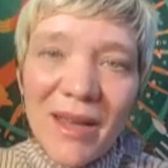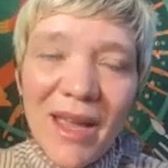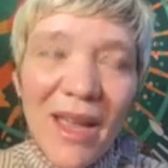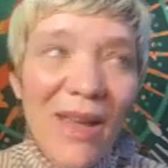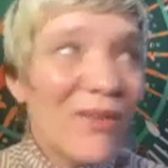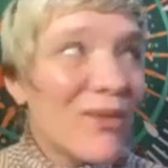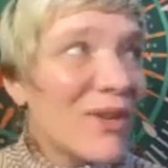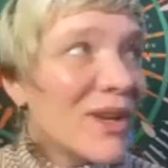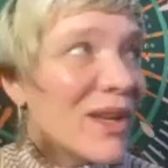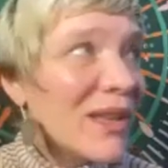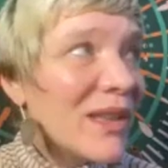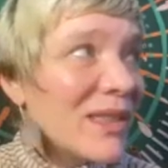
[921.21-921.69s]

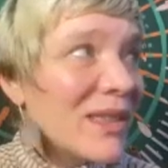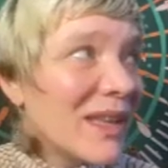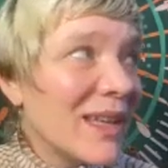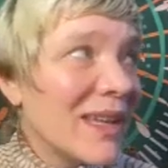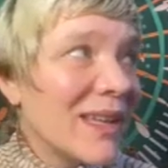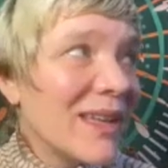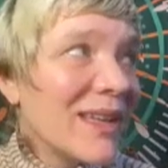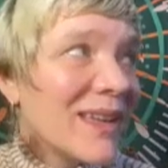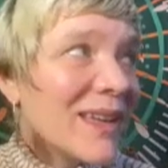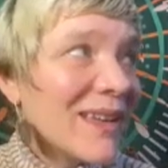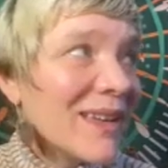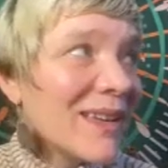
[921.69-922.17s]

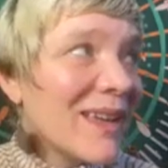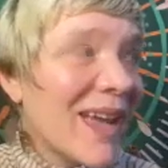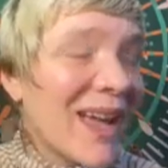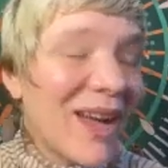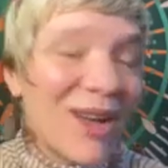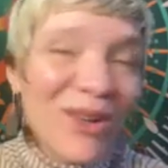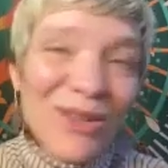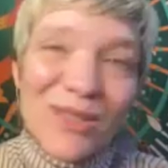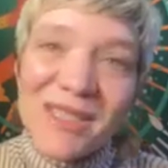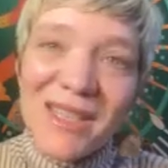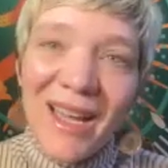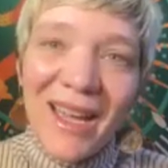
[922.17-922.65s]
Everything
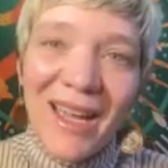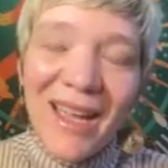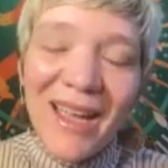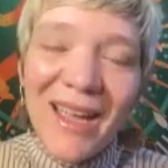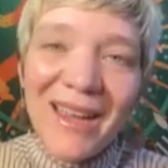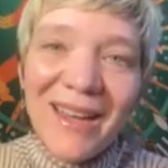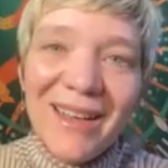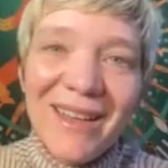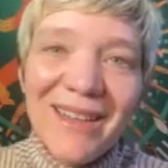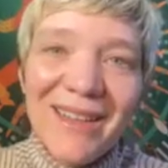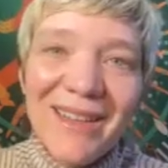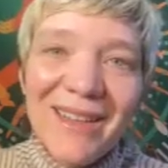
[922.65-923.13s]

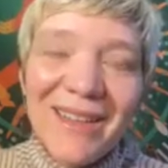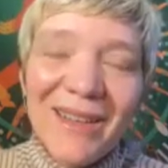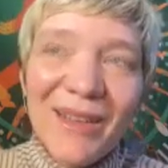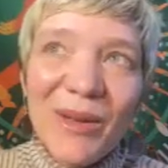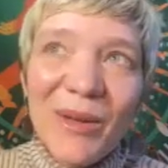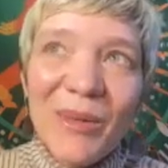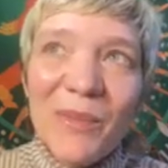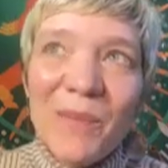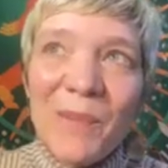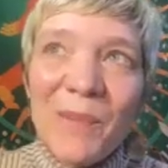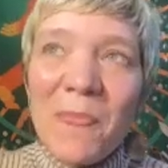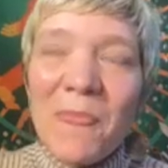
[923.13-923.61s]
outside
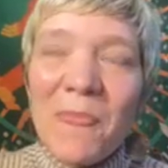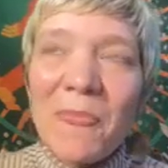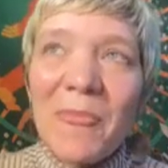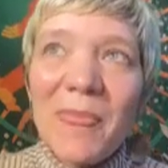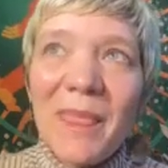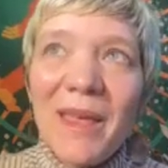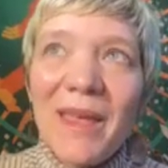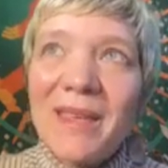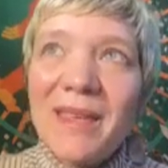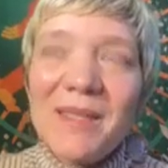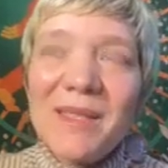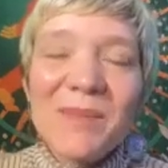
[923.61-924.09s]

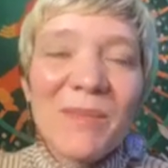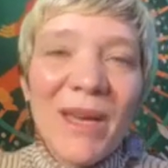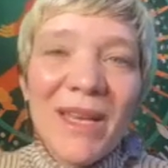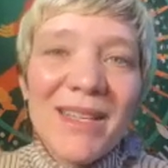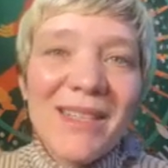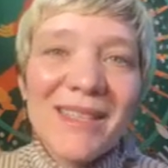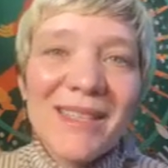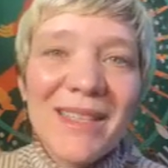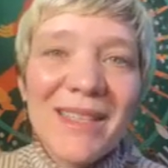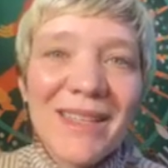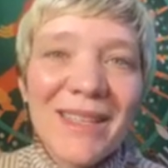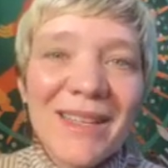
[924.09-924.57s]
is
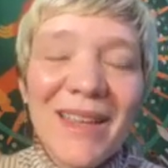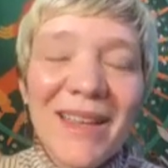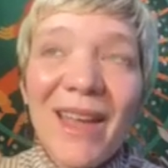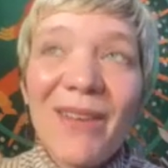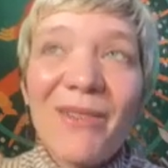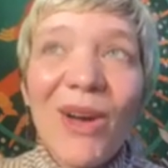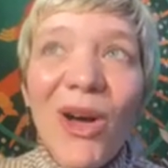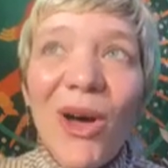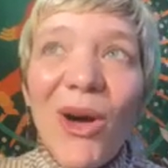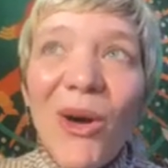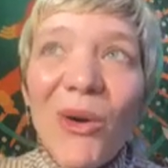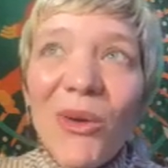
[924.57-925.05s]
medicine.
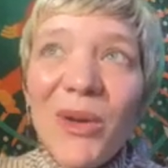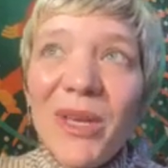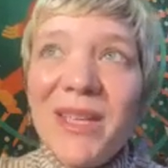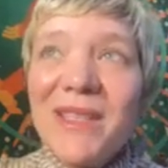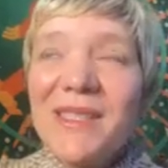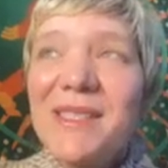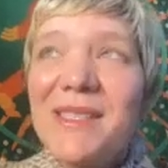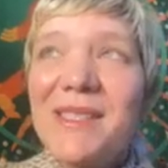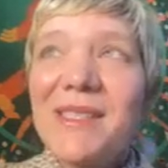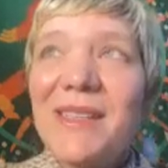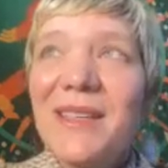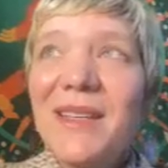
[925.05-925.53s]

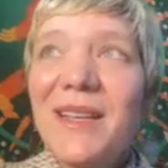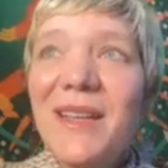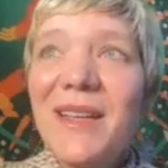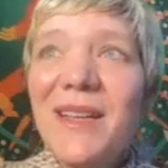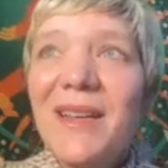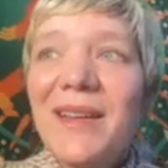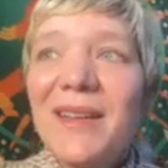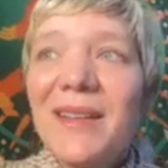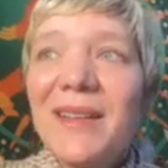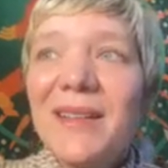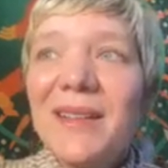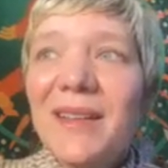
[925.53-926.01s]

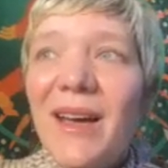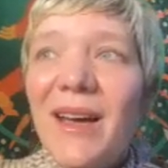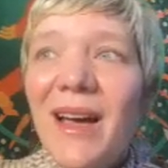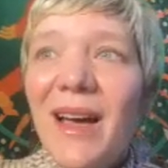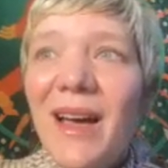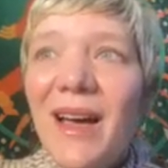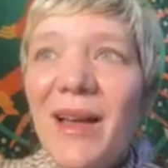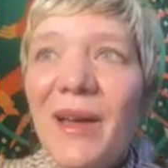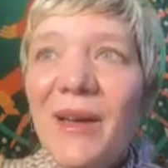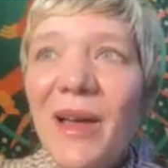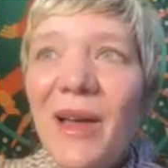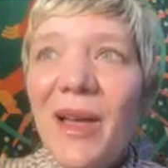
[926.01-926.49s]

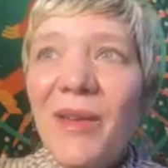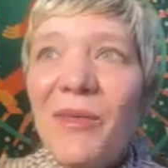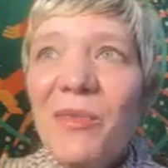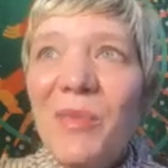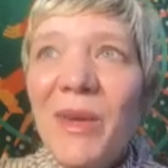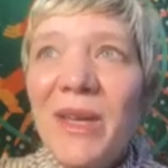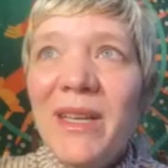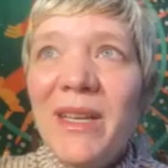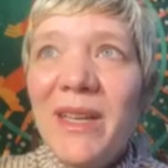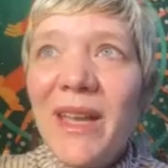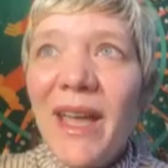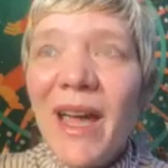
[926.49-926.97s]
I've
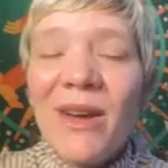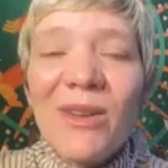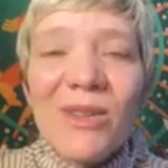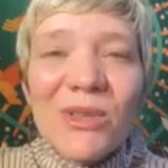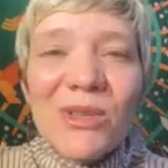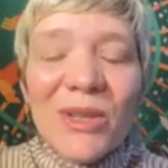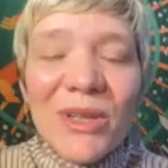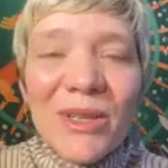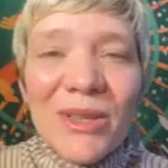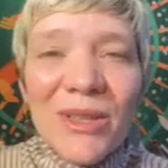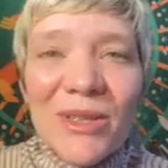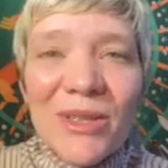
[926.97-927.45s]
been an
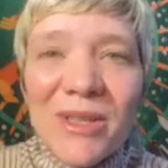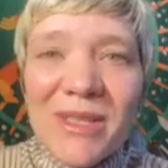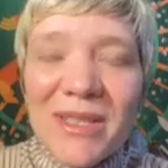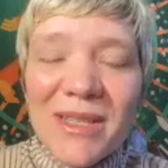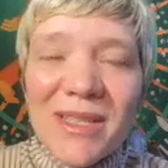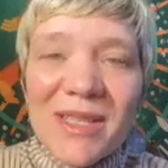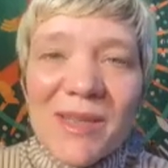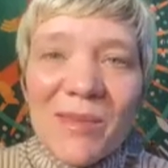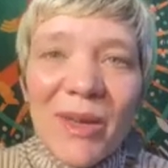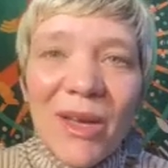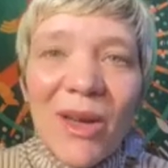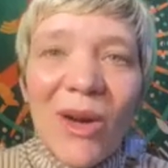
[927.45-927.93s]
outdoor
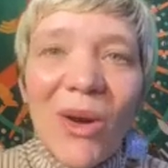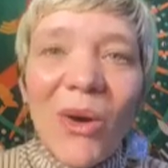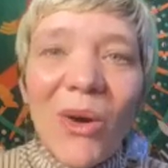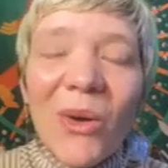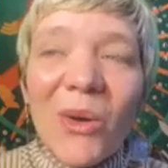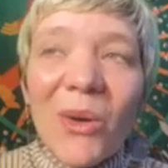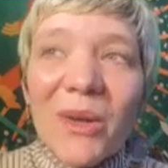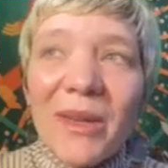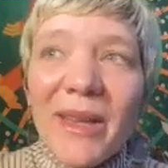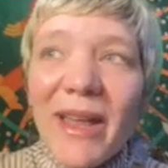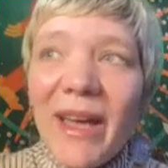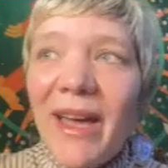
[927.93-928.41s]
enthusiast my
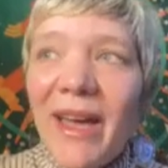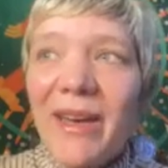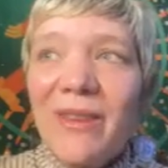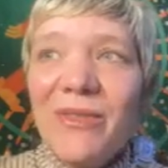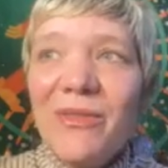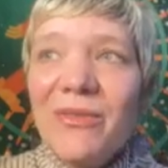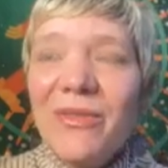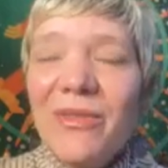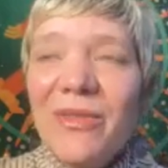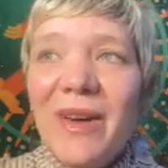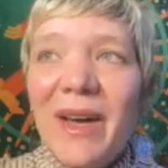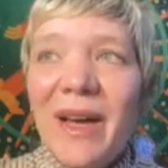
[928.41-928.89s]
whole life.
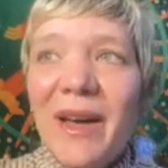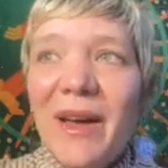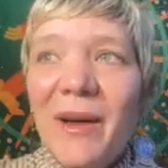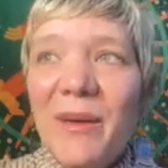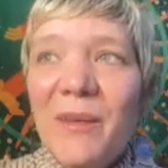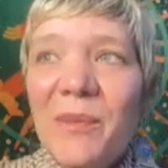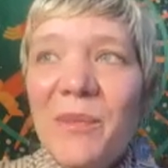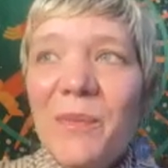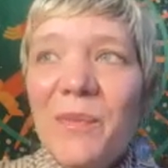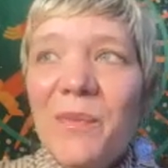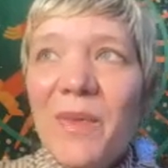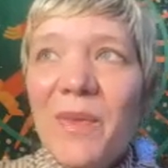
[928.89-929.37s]
As
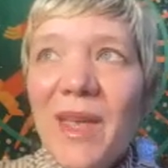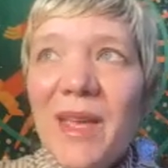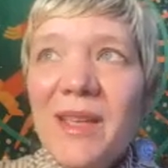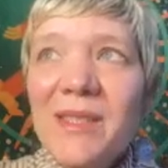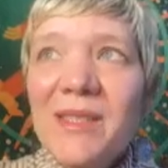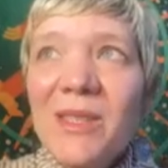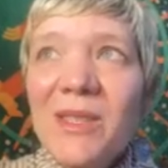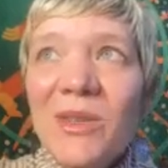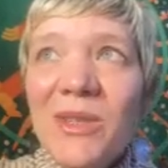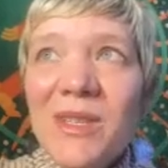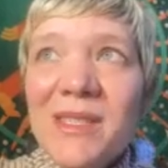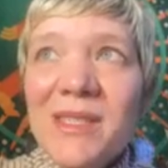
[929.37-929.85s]

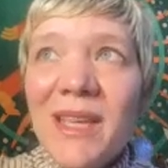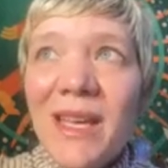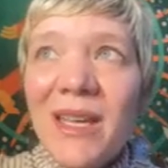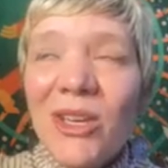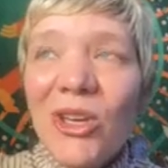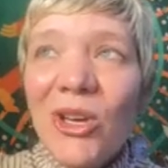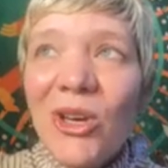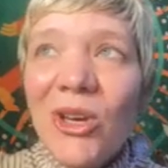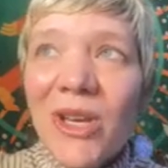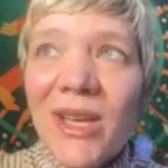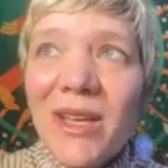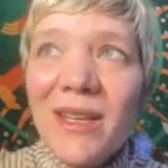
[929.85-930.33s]
soon as I
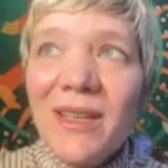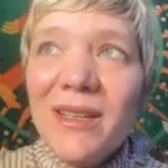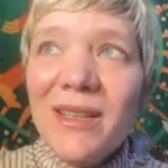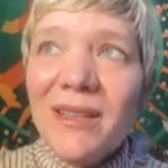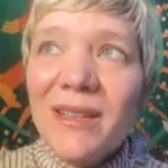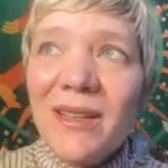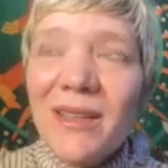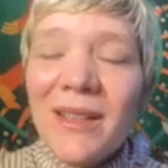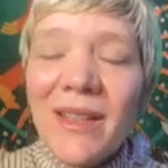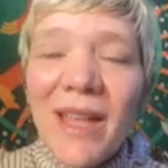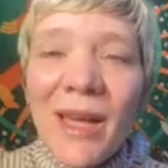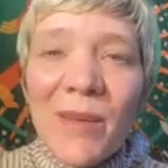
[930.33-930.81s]
could
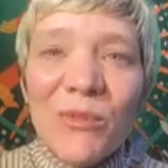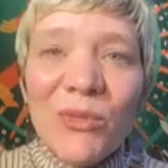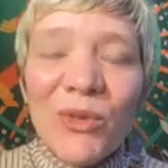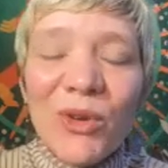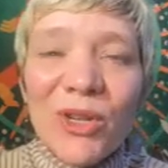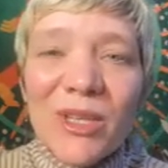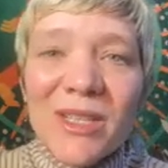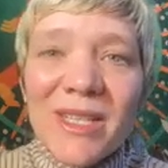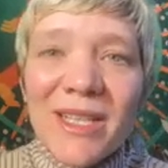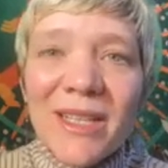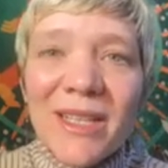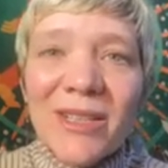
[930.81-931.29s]
climb
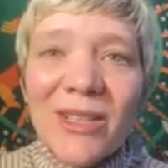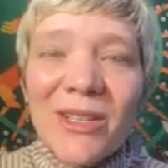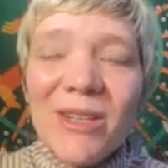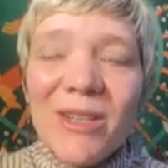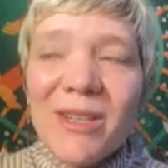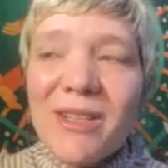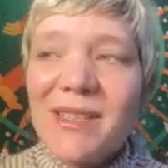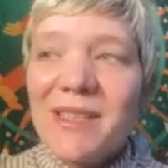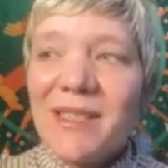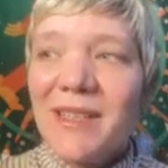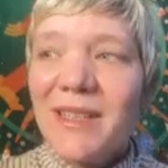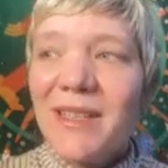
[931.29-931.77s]

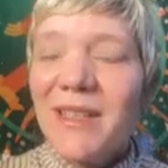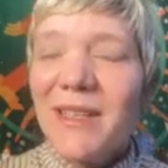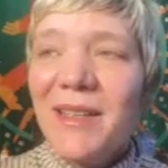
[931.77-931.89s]
14ers.